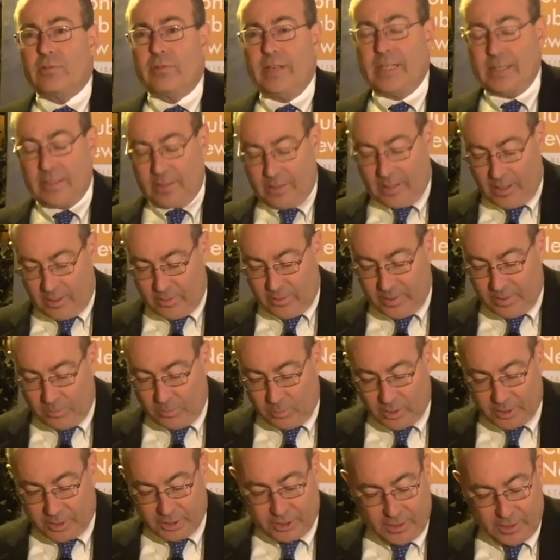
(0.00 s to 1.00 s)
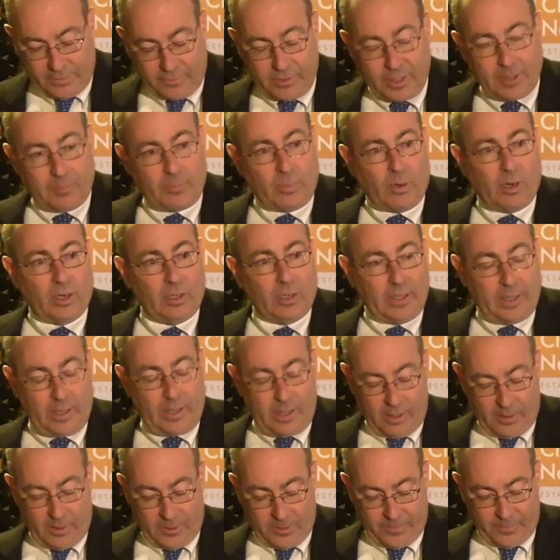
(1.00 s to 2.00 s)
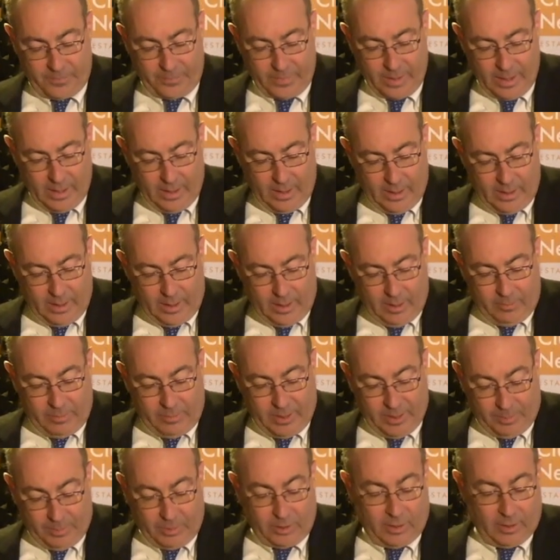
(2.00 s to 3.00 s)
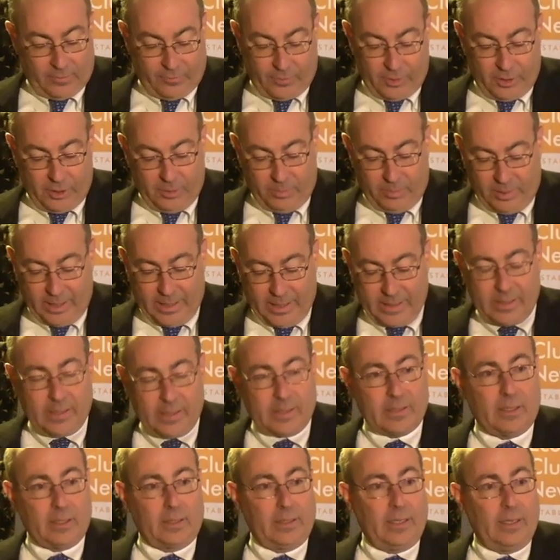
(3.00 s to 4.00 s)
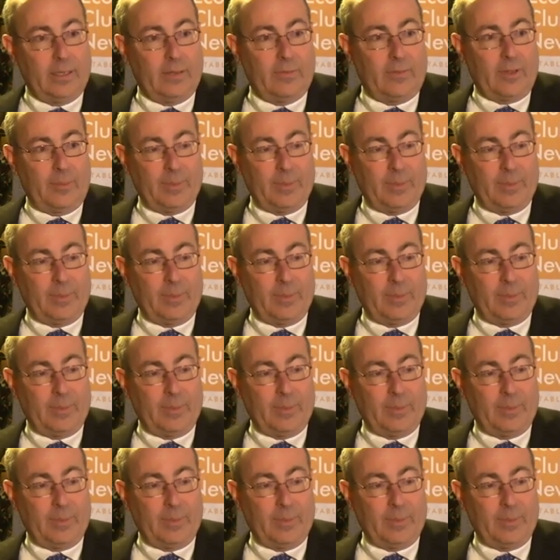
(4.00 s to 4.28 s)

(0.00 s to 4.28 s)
rates low and work shifting partly to home, people look for new places to live.